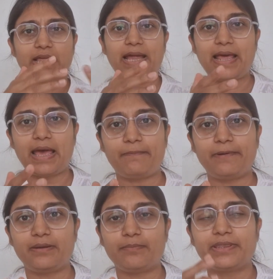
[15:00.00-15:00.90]
that
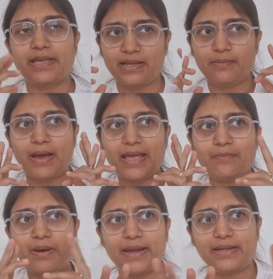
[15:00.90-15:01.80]
happened, but then in my
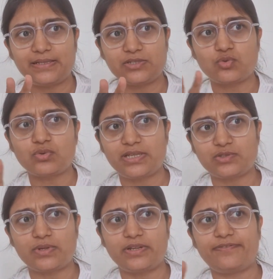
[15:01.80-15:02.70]
mind, these two
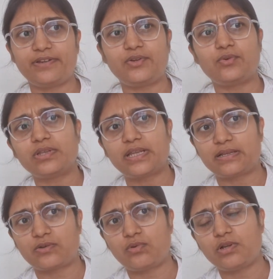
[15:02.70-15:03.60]
things were different.
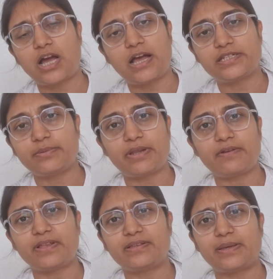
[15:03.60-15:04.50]
That whole Kashi
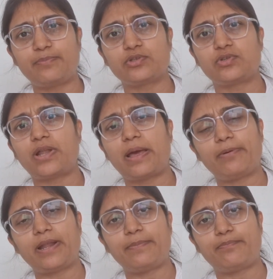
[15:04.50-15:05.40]
Bhairava's episode
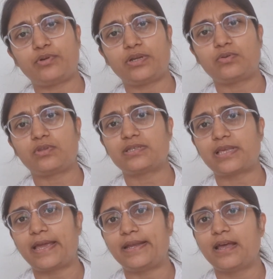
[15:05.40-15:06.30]
happened, I put it to the
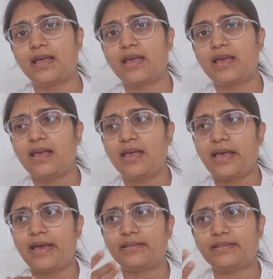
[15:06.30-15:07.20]
side.
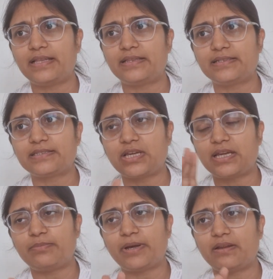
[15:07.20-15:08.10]
And then this
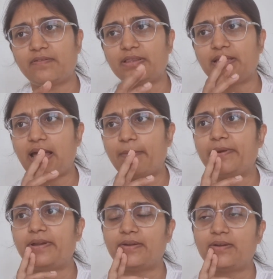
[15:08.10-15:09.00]
Jain Bhairava thing
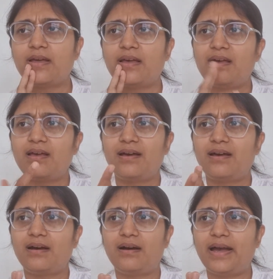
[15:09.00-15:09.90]
happened, and
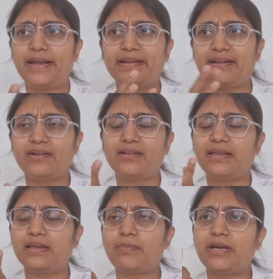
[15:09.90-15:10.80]
I didn't
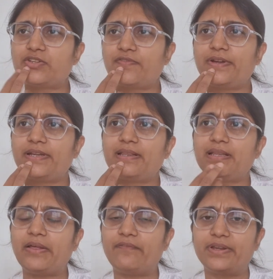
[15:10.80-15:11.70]
think much of it. And
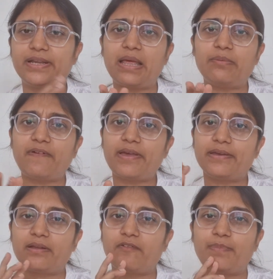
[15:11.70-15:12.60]
then every time if I
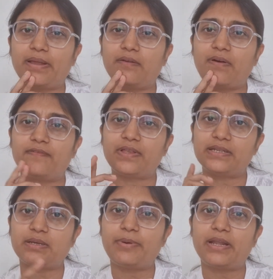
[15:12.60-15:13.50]
hear of Bhairava, if
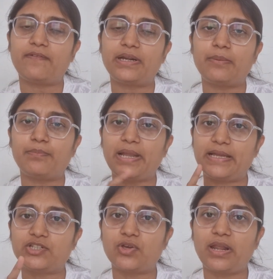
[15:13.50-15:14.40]
there is a Bhairava temple, I
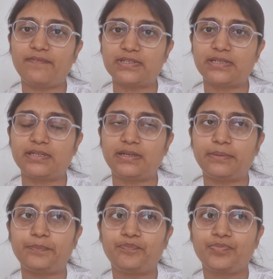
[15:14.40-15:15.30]
ensure I visit it.